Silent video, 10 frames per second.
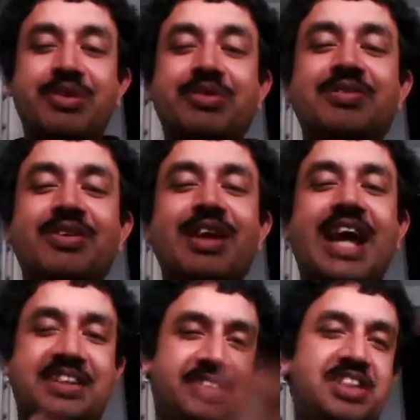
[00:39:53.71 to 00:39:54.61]
beautiful
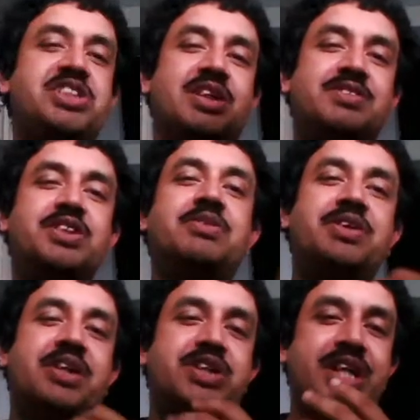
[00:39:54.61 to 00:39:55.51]
adventure of
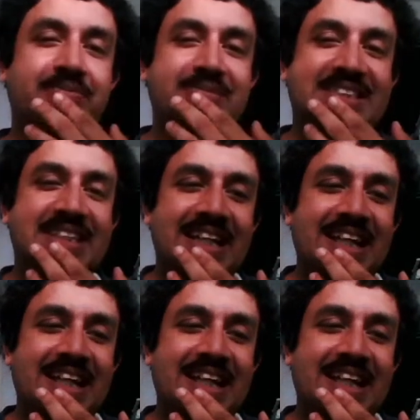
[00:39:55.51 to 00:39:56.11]
geometric shapes.